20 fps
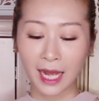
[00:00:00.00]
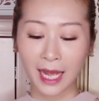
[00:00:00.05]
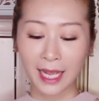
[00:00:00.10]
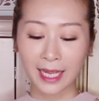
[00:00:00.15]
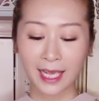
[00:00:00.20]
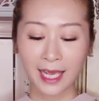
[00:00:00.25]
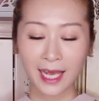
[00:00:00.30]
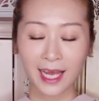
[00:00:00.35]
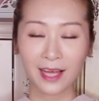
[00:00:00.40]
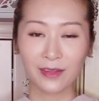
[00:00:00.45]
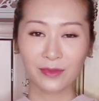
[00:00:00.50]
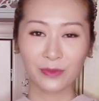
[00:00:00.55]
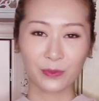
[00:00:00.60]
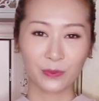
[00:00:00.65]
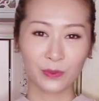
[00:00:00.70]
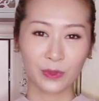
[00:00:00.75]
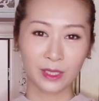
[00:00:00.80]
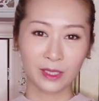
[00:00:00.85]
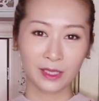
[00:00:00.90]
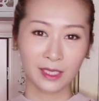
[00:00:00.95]
I can't
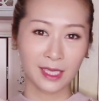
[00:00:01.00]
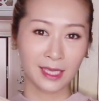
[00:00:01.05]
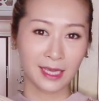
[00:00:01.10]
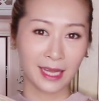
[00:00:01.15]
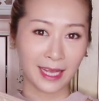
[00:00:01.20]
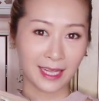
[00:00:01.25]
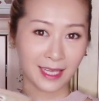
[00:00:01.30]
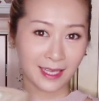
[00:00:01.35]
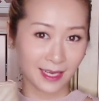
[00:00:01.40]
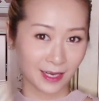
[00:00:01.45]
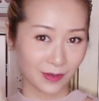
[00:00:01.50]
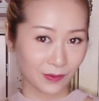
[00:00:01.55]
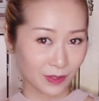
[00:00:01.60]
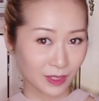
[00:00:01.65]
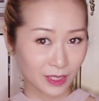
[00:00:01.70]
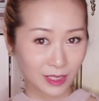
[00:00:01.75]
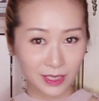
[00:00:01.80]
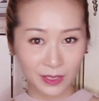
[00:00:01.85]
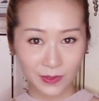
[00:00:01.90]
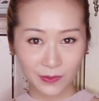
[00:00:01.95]
really like carry
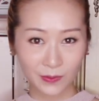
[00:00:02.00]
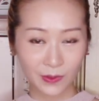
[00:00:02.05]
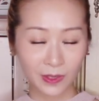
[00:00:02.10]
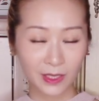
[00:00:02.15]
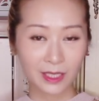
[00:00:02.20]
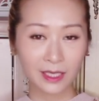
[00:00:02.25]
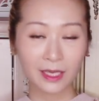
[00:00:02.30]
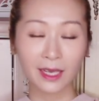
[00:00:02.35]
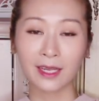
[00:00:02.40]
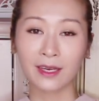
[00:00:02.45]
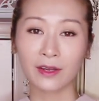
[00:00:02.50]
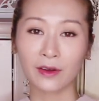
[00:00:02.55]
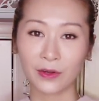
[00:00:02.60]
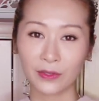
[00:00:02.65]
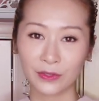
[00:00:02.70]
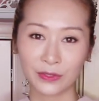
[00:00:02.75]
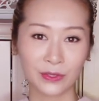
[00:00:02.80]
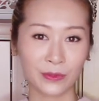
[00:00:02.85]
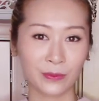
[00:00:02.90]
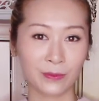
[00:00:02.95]
this one and
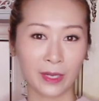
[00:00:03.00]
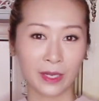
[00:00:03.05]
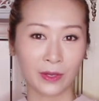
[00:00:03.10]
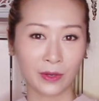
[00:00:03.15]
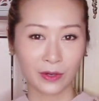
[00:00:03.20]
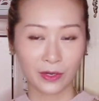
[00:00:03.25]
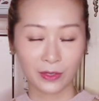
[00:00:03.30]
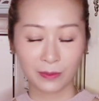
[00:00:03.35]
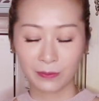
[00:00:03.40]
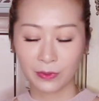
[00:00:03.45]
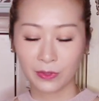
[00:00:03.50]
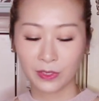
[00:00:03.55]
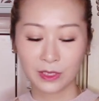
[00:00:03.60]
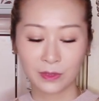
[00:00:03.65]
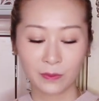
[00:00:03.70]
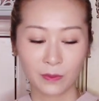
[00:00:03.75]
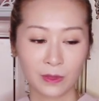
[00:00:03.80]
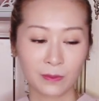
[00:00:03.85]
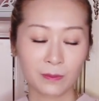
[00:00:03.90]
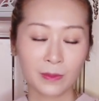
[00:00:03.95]
also my current
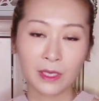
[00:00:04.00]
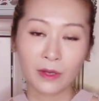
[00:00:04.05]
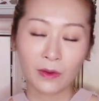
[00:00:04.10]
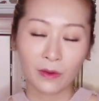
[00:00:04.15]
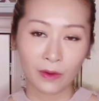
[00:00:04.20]
purse with me,